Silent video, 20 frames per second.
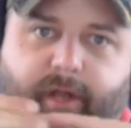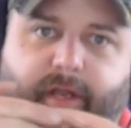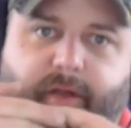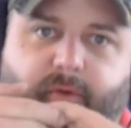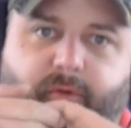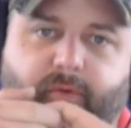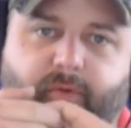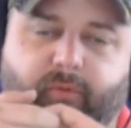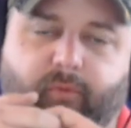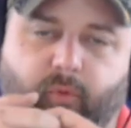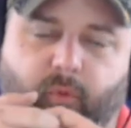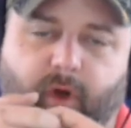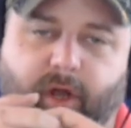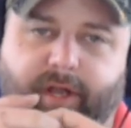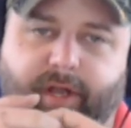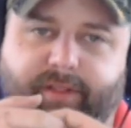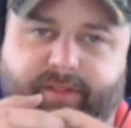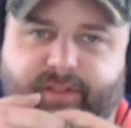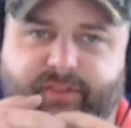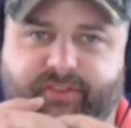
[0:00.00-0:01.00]

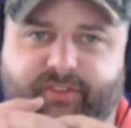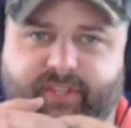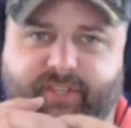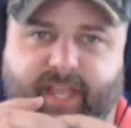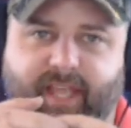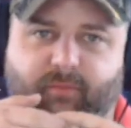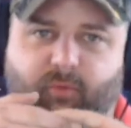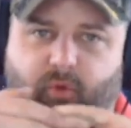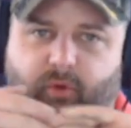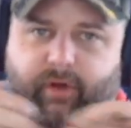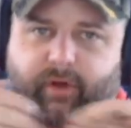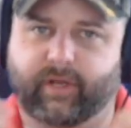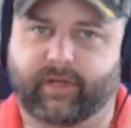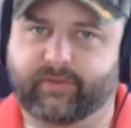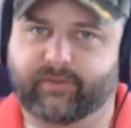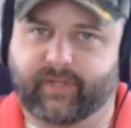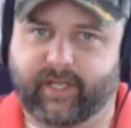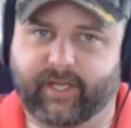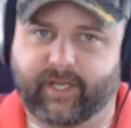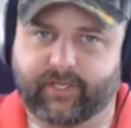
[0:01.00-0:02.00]
in the same
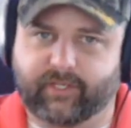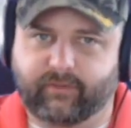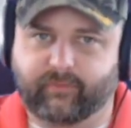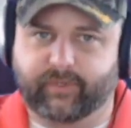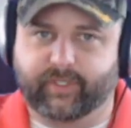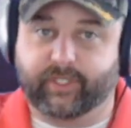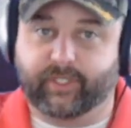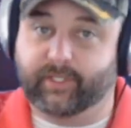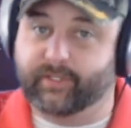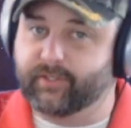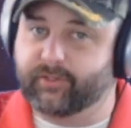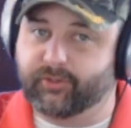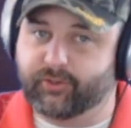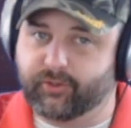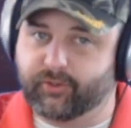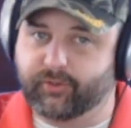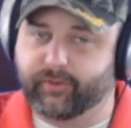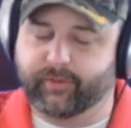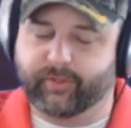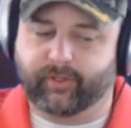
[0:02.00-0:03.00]
organization, which isn't
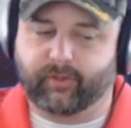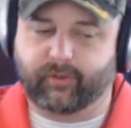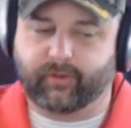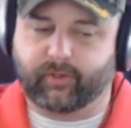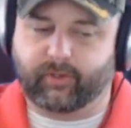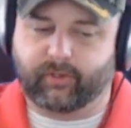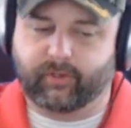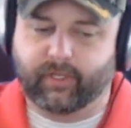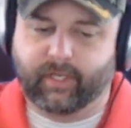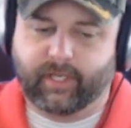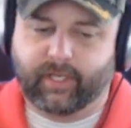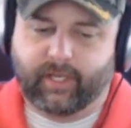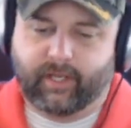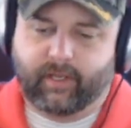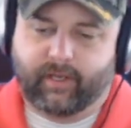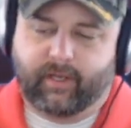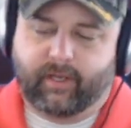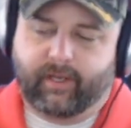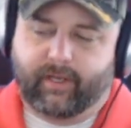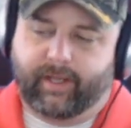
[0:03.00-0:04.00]
true at all,
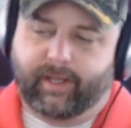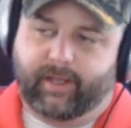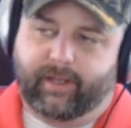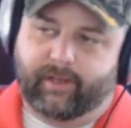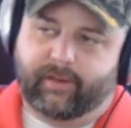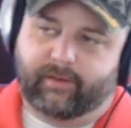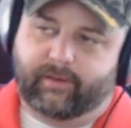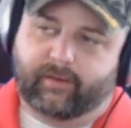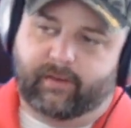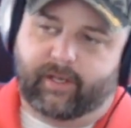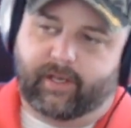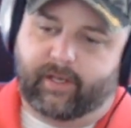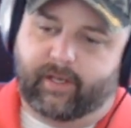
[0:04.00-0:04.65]
and